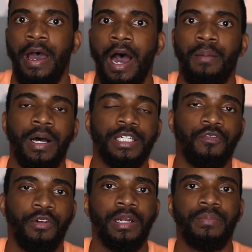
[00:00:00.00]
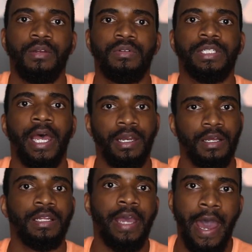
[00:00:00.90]
how much freedom you
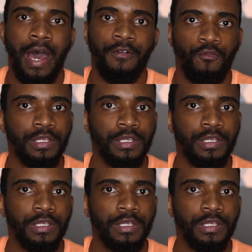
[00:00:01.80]
technically have